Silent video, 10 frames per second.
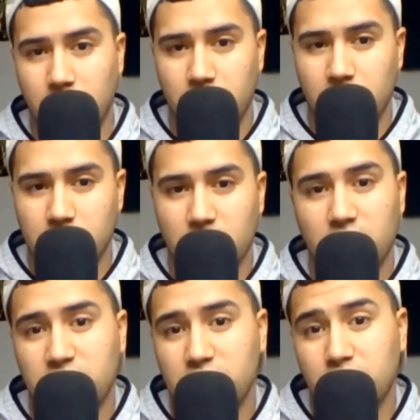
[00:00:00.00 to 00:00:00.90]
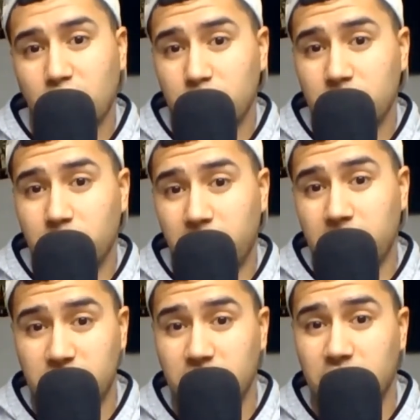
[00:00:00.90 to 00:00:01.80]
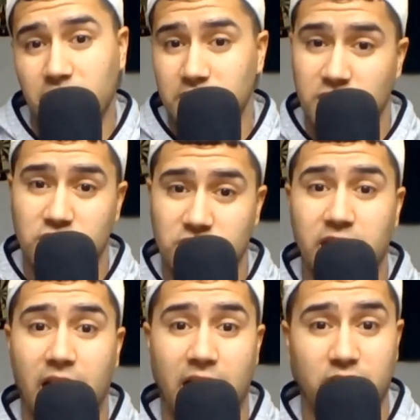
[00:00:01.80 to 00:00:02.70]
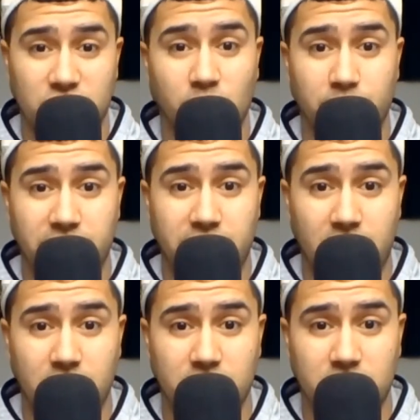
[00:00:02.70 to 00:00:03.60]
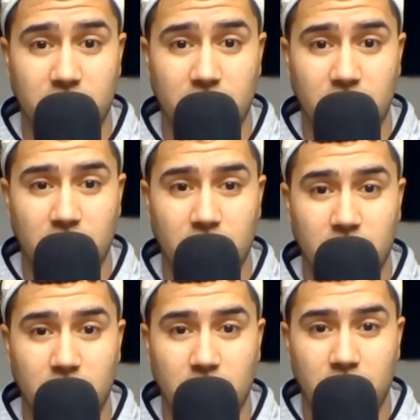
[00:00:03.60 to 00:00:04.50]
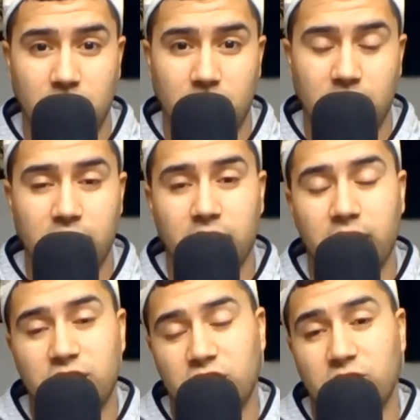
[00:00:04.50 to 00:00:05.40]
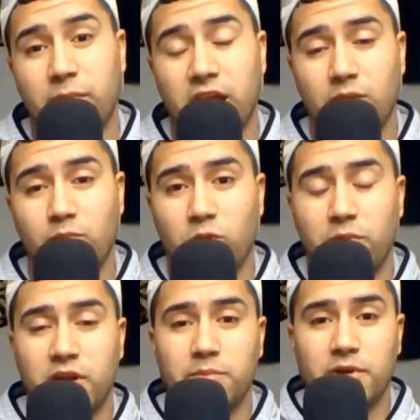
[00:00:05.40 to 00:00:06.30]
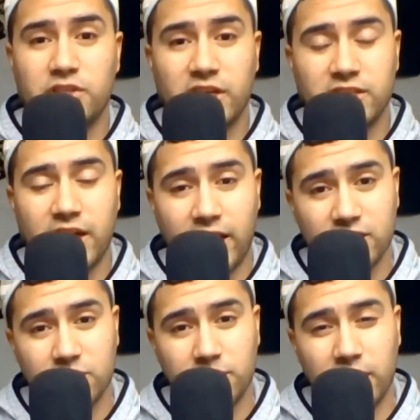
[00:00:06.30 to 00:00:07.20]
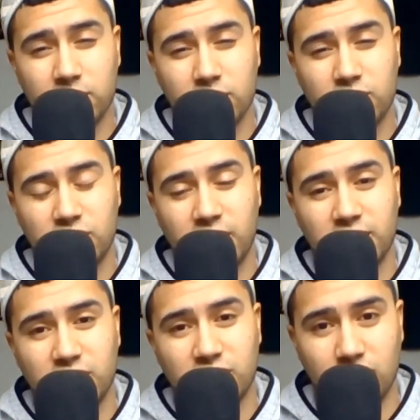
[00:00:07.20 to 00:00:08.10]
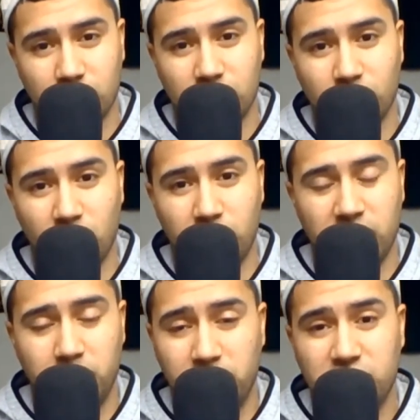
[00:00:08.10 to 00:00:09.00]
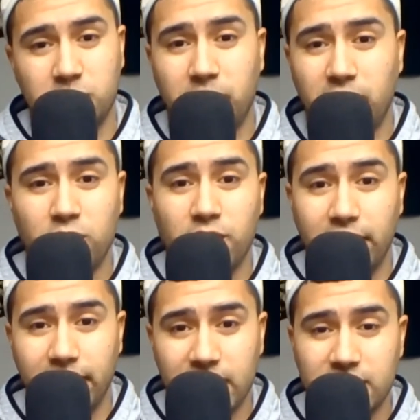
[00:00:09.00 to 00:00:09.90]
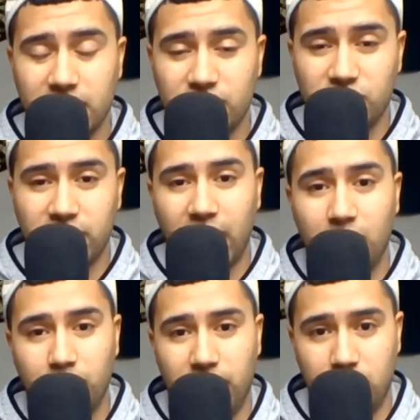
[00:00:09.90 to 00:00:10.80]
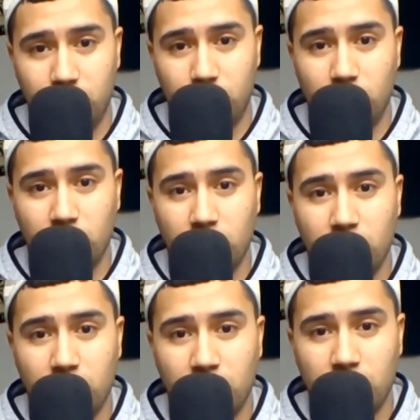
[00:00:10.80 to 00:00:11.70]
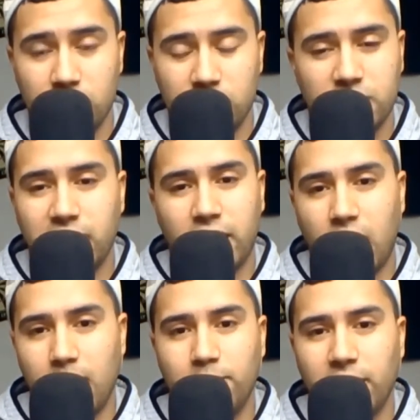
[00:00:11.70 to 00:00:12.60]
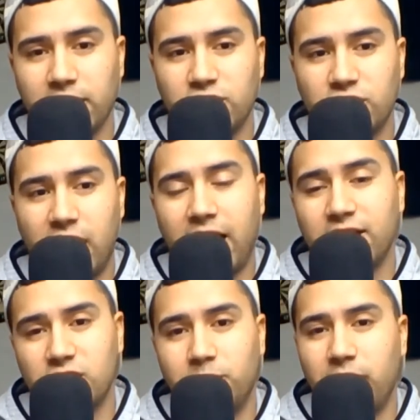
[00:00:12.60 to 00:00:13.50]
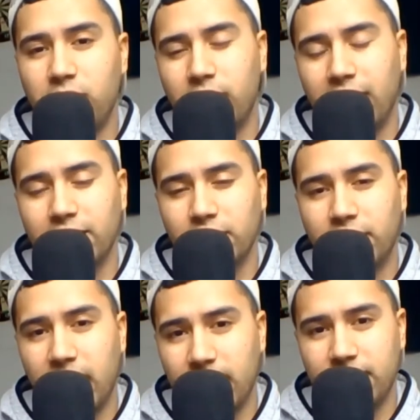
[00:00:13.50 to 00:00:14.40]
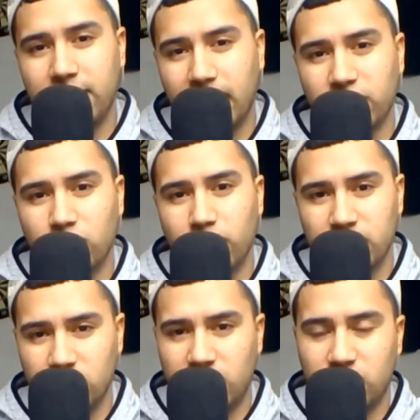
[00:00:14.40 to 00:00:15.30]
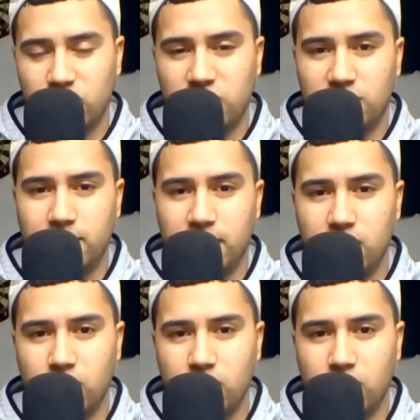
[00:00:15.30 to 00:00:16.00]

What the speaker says: So she's losing money, she thinks, because she had to hire somebody else. At the end of the day, she's making more money, but she has to hire somebody else, so she thinks she's losing more money. But she's paying you the least that she can pay you. She's like she has to pay you that little bit, so that's what she's paying you.